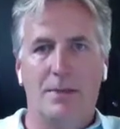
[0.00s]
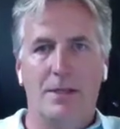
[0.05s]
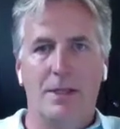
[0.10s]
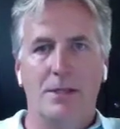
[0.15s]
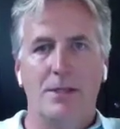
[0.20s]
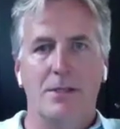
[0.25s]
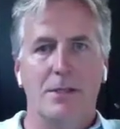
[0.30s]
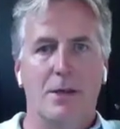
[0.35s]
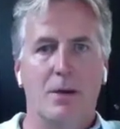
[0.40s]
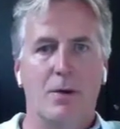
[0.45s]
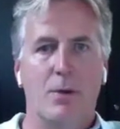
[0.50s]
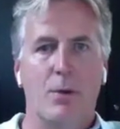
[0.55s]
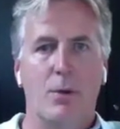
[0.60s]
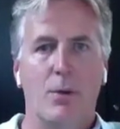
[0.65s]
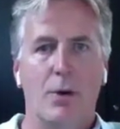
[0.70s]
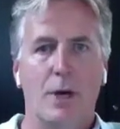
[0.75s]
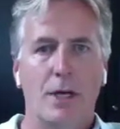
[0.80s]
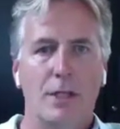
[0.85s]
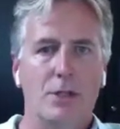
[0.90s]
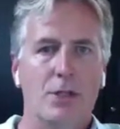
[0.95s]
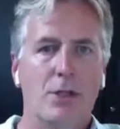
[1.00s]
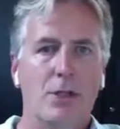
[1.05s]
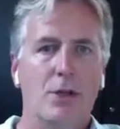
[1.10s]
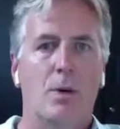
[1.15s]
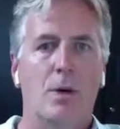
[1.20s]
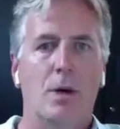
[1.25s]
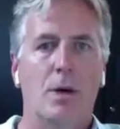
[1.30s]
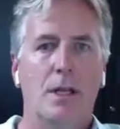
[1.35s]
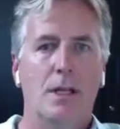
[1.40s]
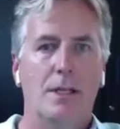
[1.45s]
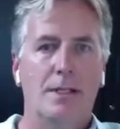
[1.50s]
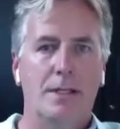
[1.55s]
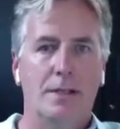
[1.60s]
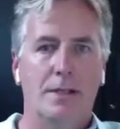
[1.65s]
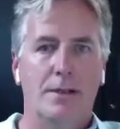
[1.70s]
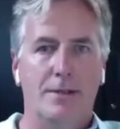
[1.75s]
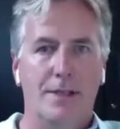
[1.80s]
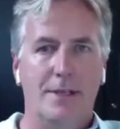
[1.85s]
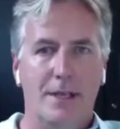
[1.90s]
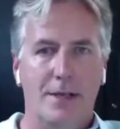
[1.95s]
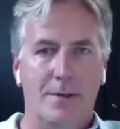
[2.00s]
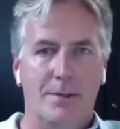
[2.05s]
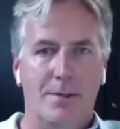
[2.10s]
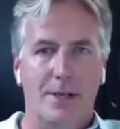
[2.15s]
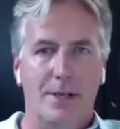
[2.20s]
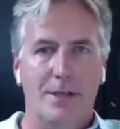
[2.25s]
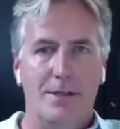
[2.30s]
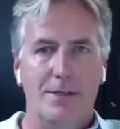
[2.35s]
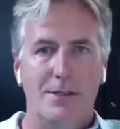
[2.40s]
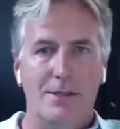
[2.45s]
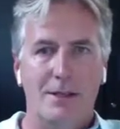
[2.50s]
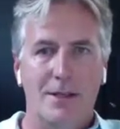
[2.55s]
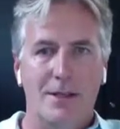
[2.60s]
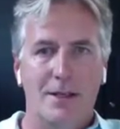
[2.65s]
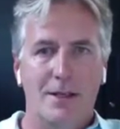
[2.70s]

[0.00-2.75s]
but it's a rich qualitative database.